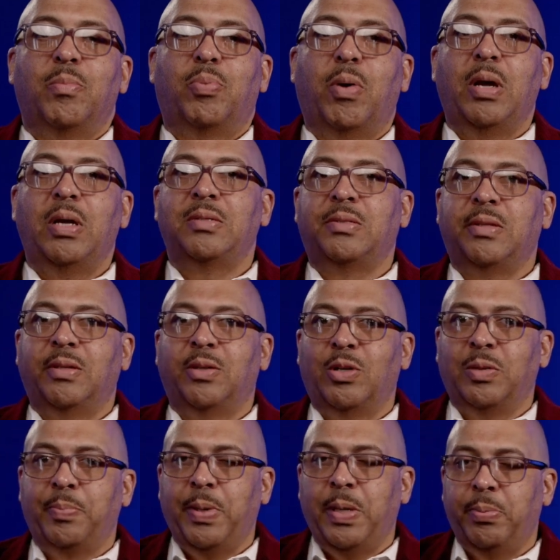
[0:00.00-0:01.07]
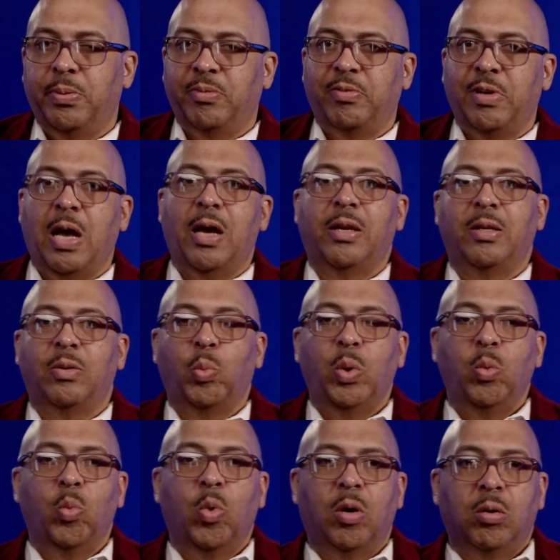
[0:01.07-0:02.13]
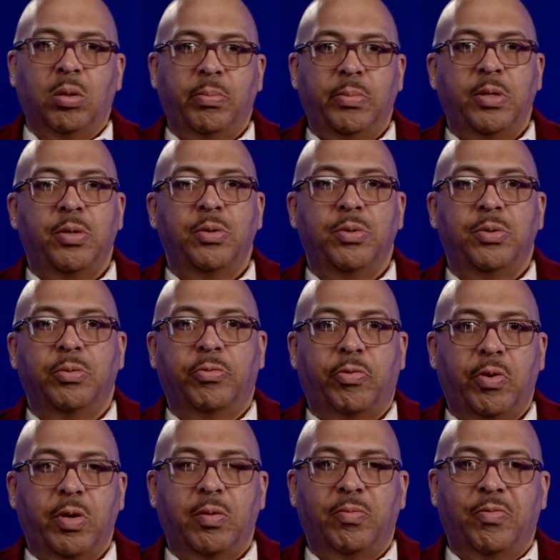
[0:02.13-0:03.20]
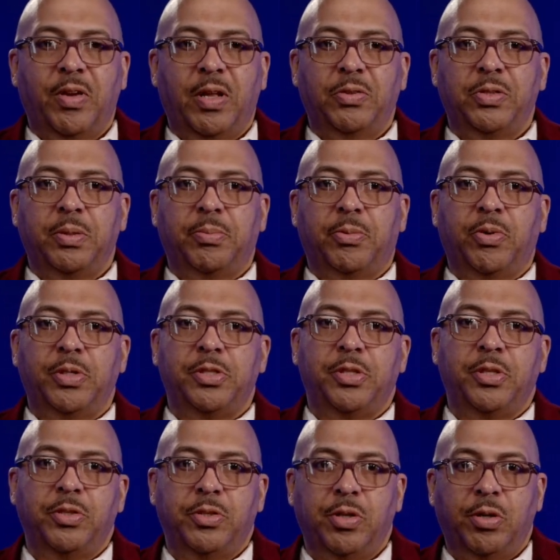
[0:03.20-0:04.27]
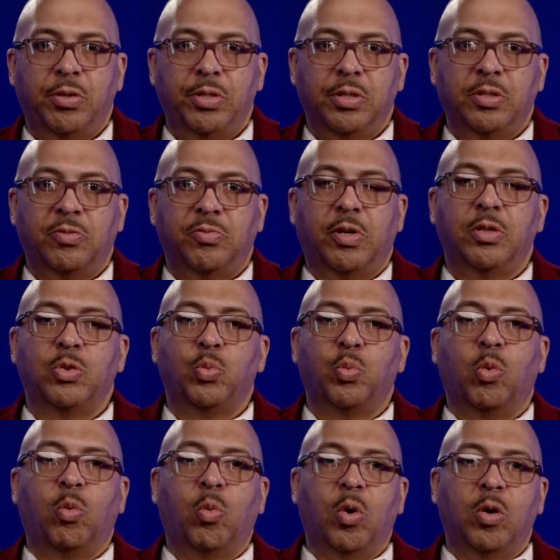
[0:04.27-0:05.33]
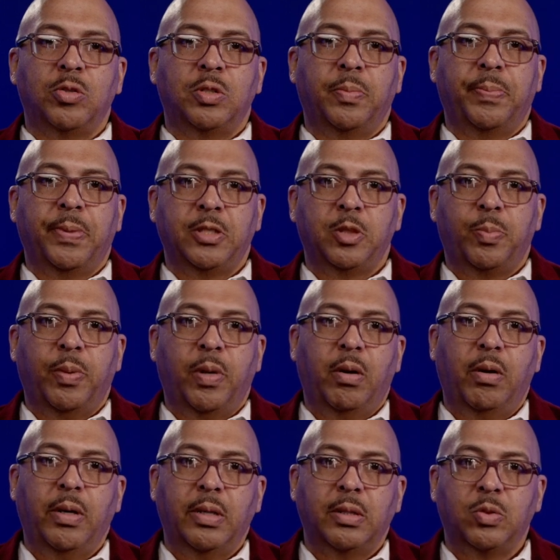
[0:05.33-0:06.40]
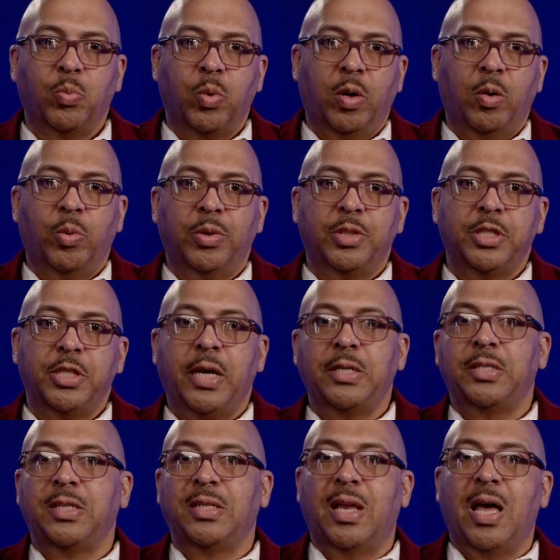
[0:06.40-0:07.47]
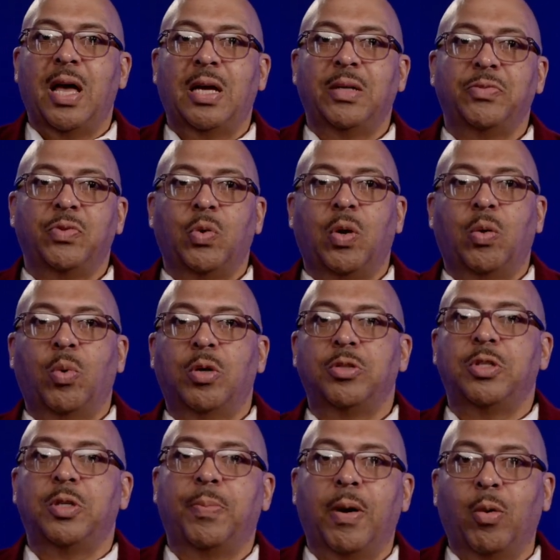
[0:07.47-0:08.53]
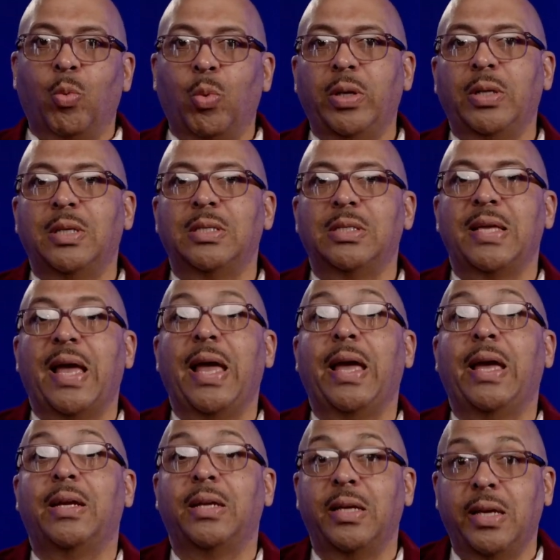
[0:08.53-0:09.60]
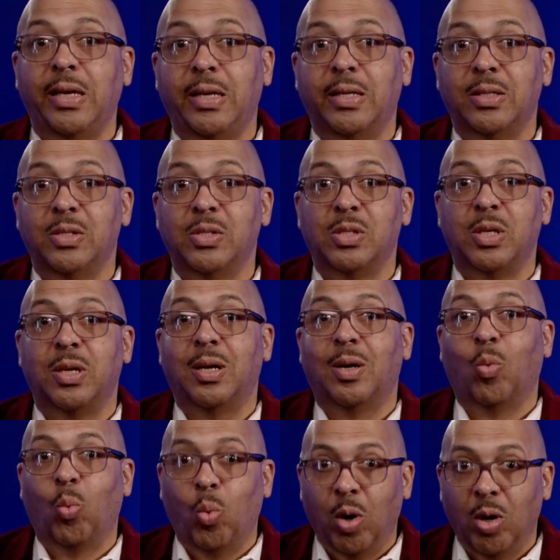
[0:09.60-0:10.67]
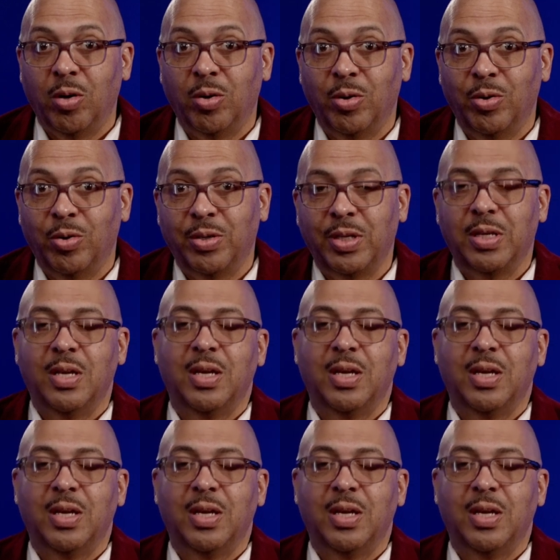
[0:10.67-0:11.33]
Praise the Lord, people of God, and we welcome you to Freedom Fellowship Christian Church's virtual worship experience where we're changing lives through our worship, our witness, and His Word.